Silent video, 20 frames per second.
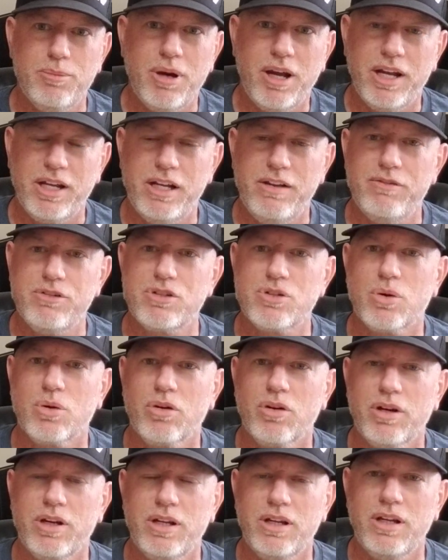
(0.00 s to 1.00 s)
buying
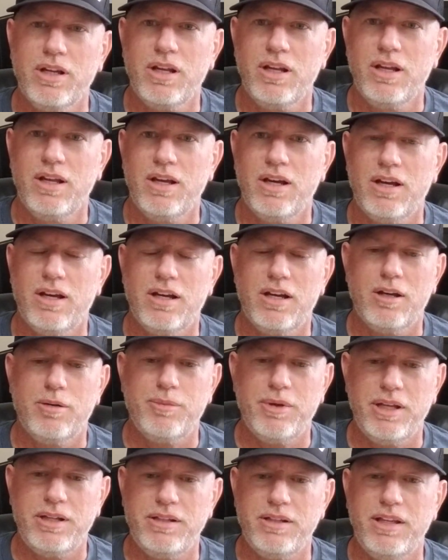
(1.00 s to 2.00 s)
inventory,
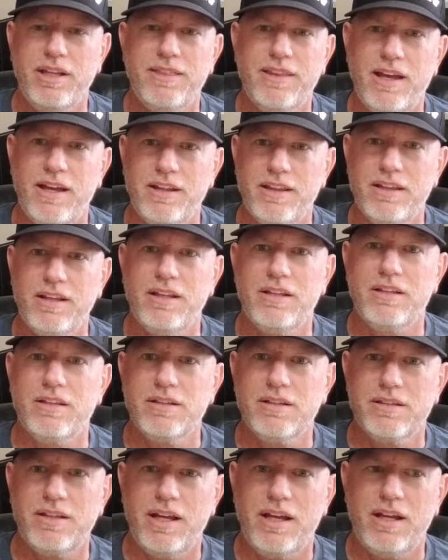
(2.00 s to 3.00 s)
and to get
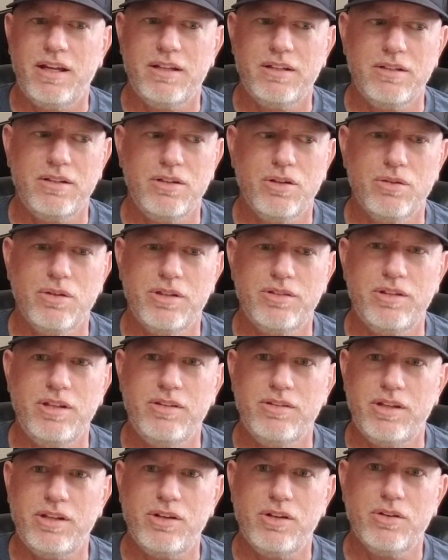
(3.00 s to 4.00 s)
that your
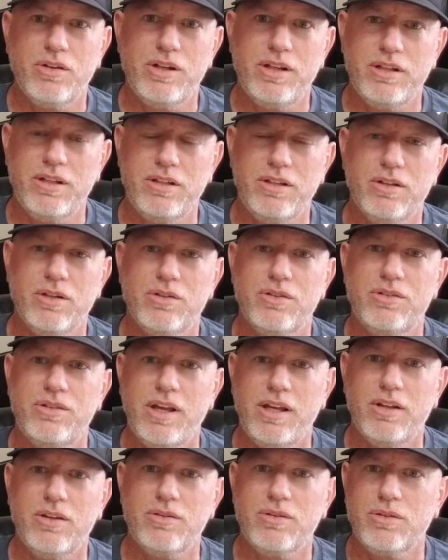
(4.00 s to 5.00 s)
listings and your
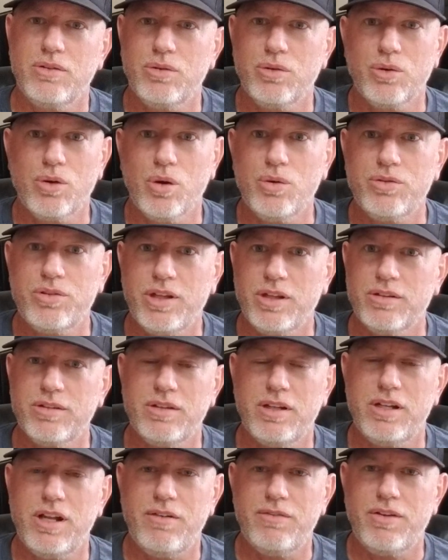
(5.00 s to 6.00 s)
sales, your gross sales,
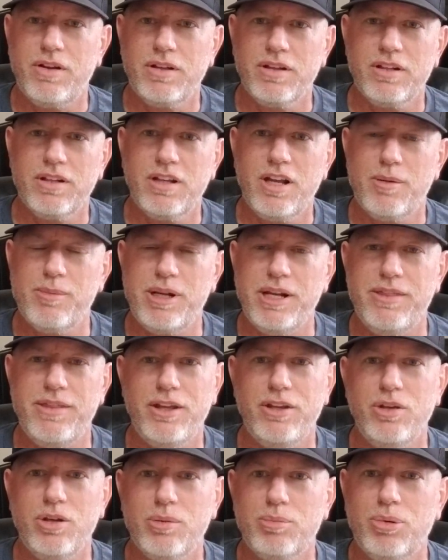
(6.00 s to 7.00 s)
enough coming in
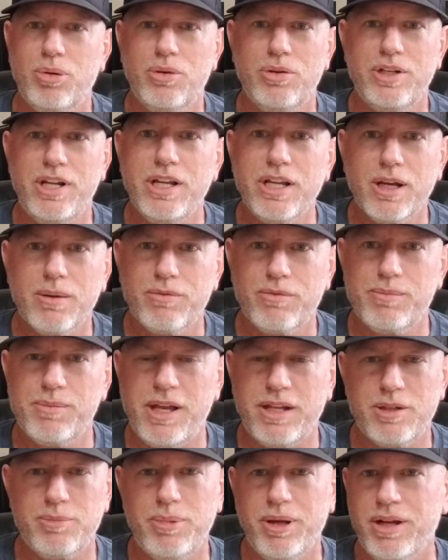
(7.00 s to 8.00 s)
that you can pull an income from
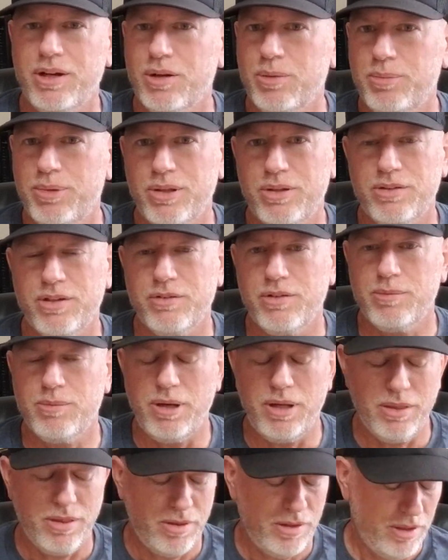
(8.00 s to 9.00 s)
that to pay your bills every
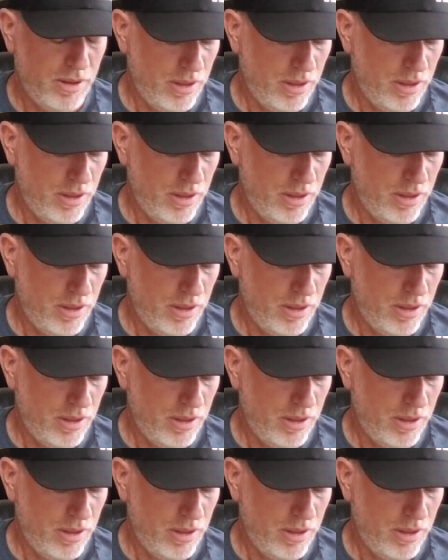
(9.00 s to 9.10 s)
month.